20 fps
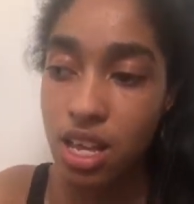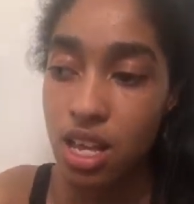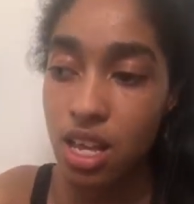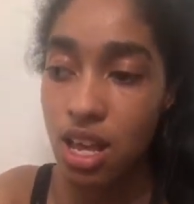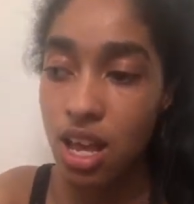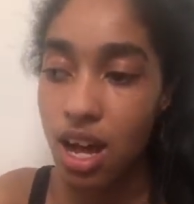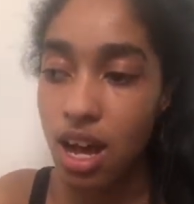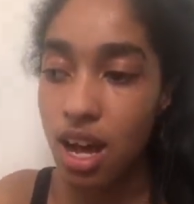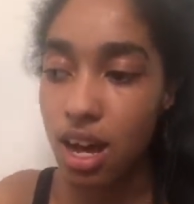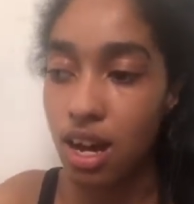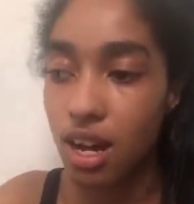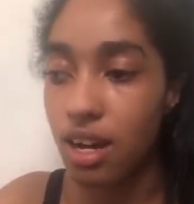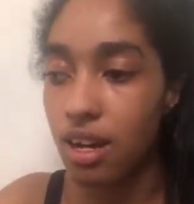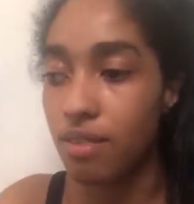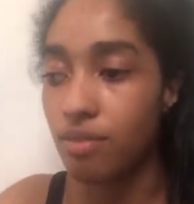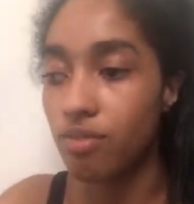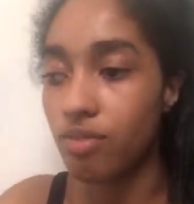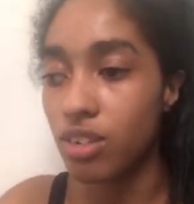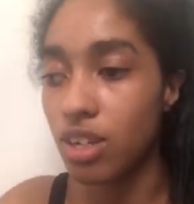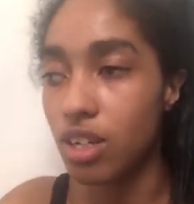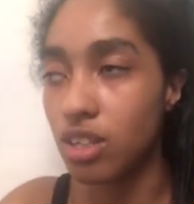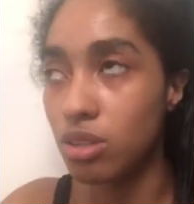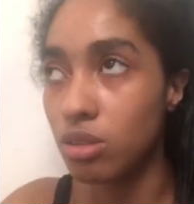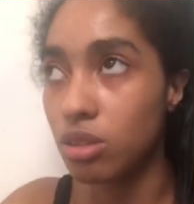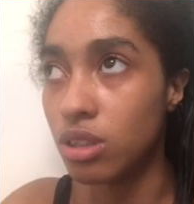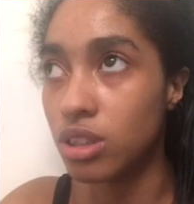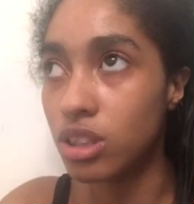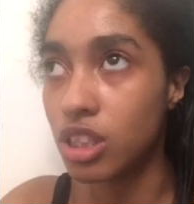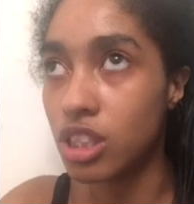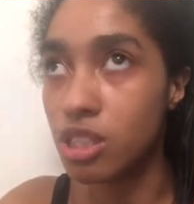A new
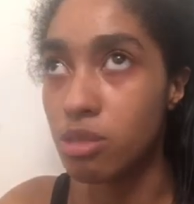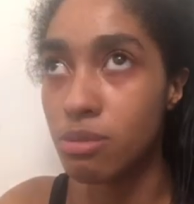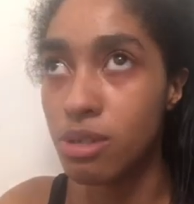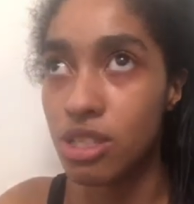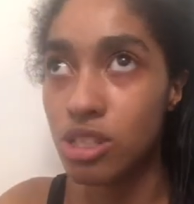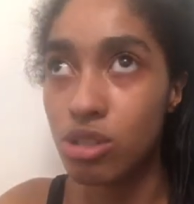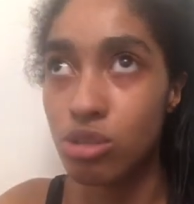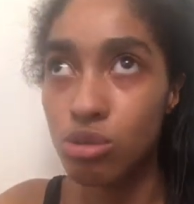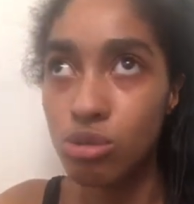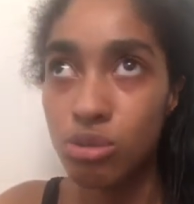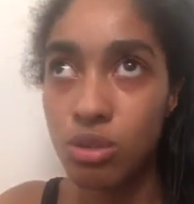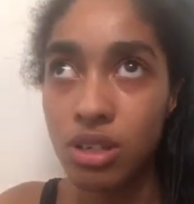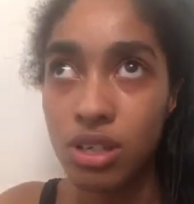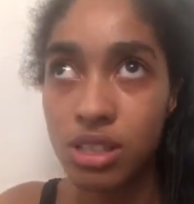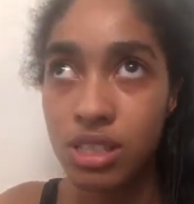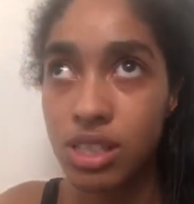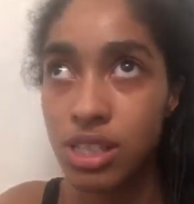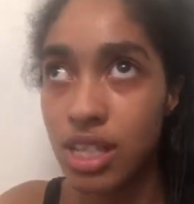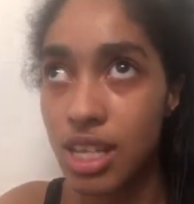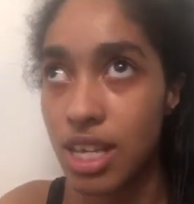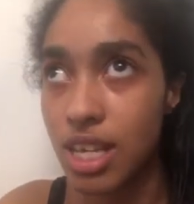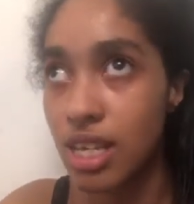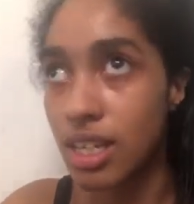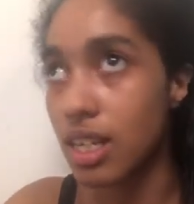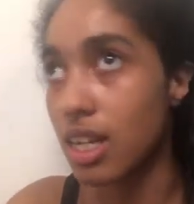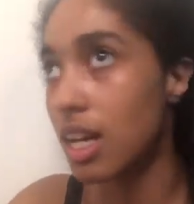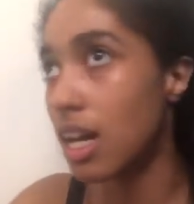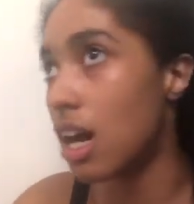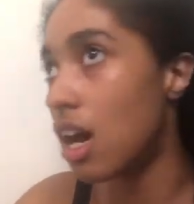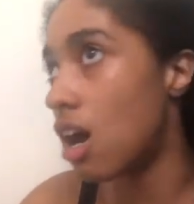adjustment to seeing
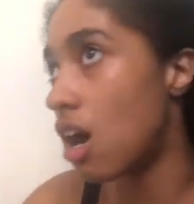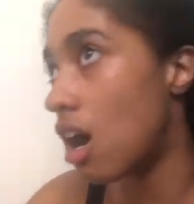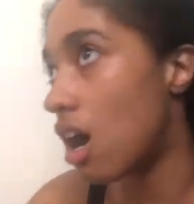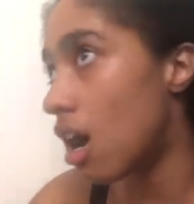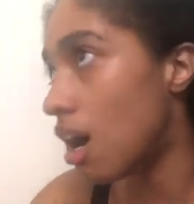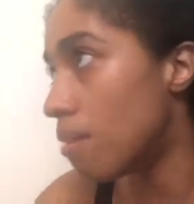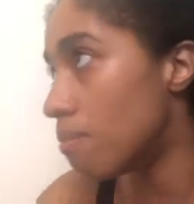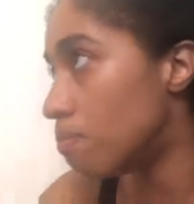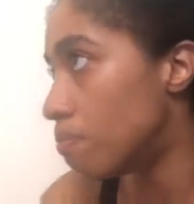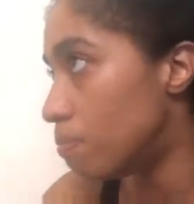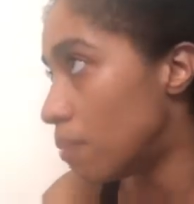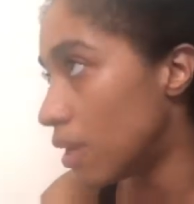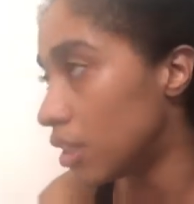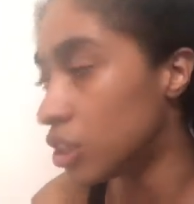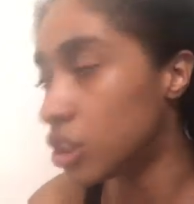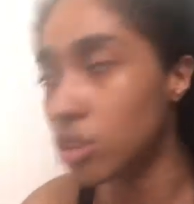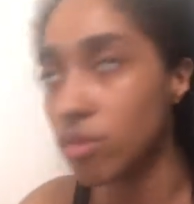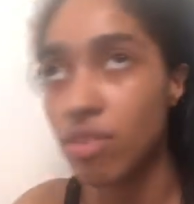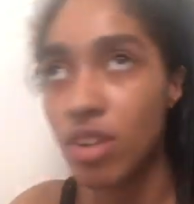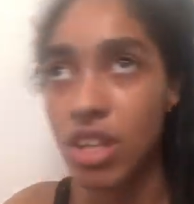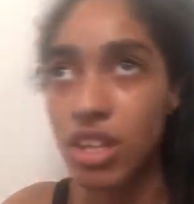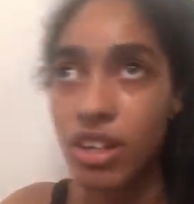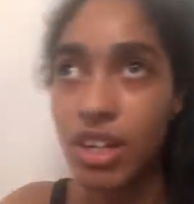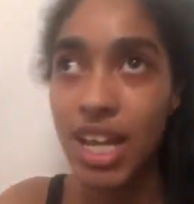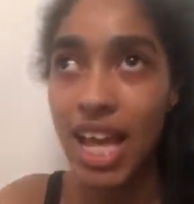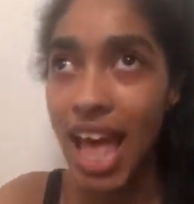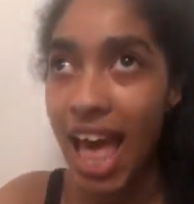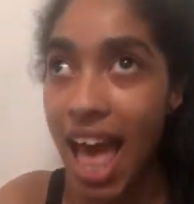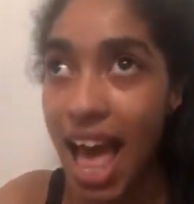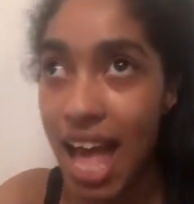a bunch of other
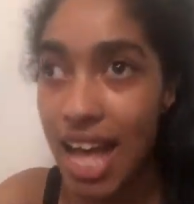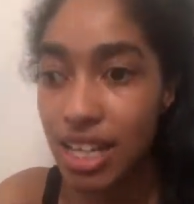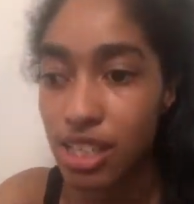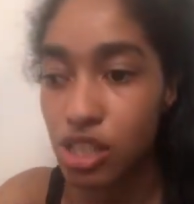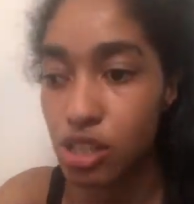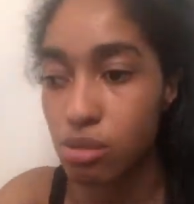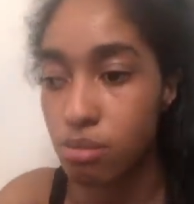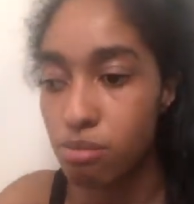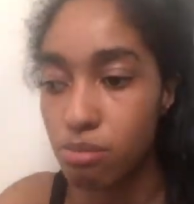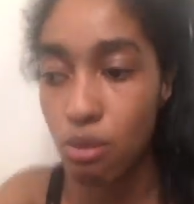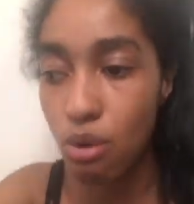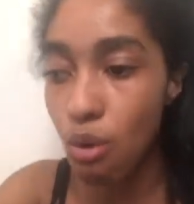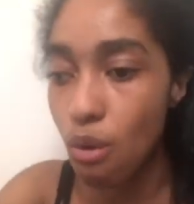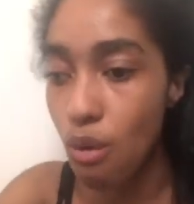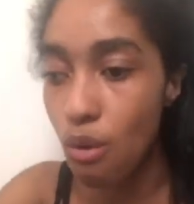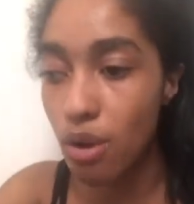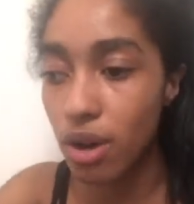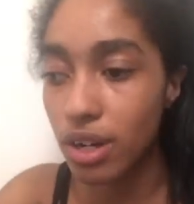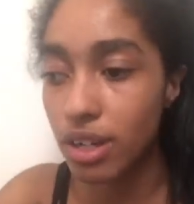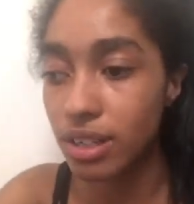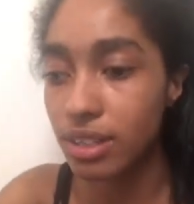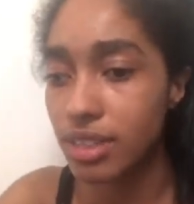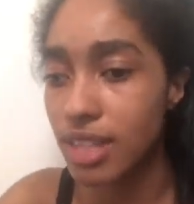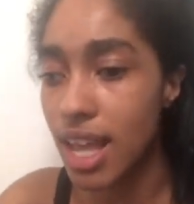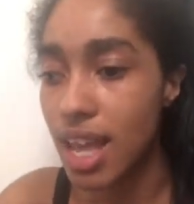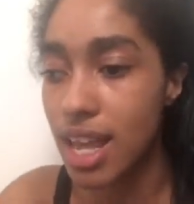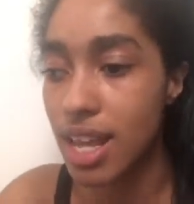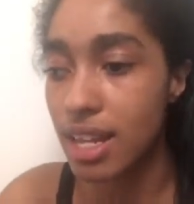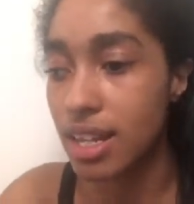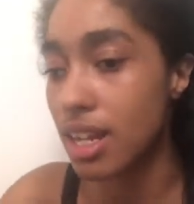cats, more
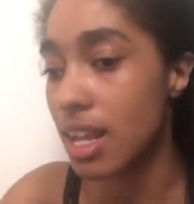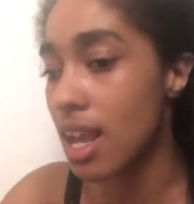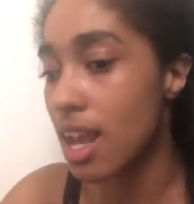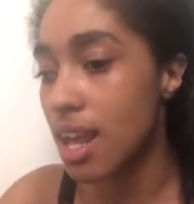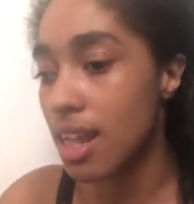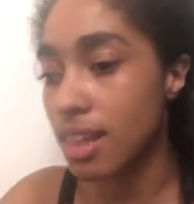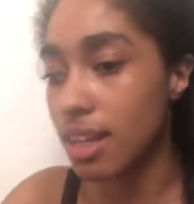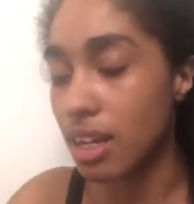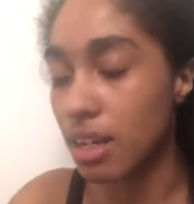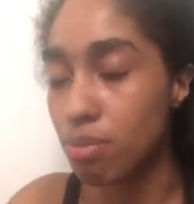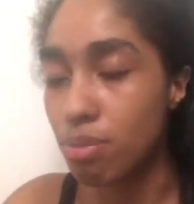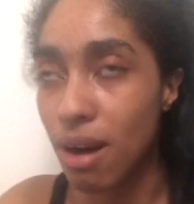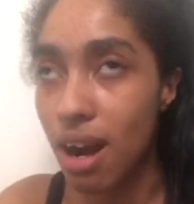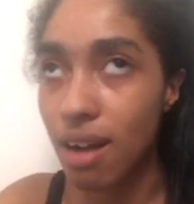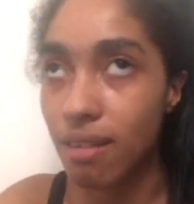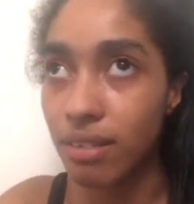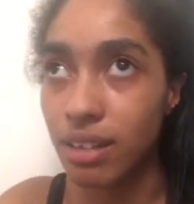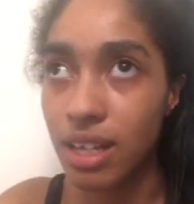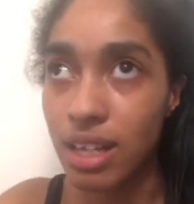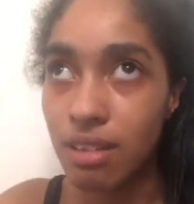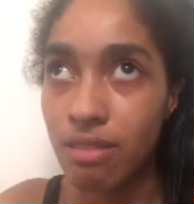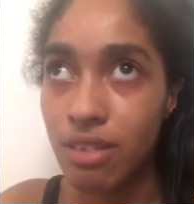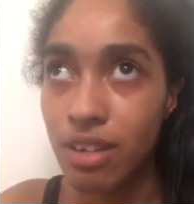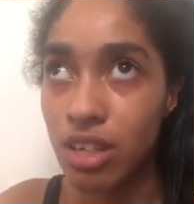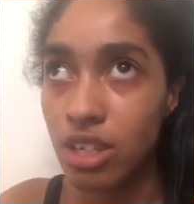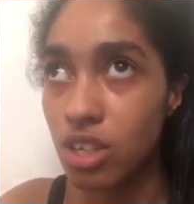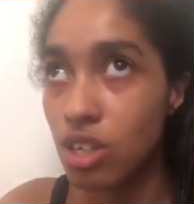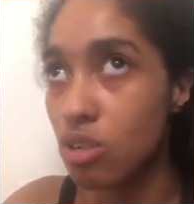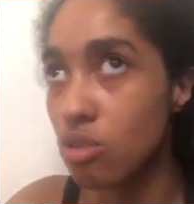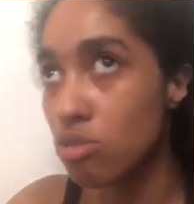than they're probably even
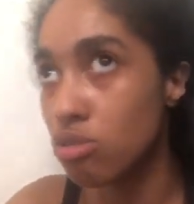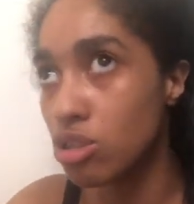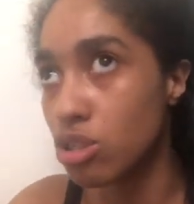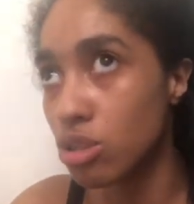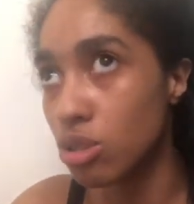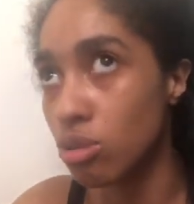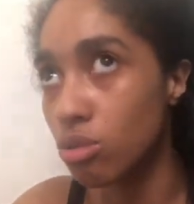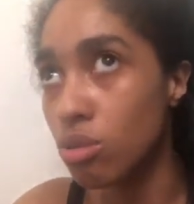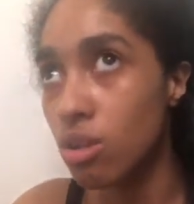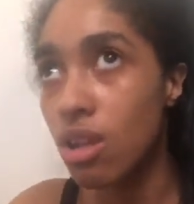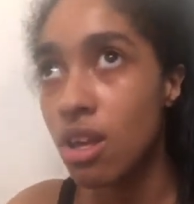used to.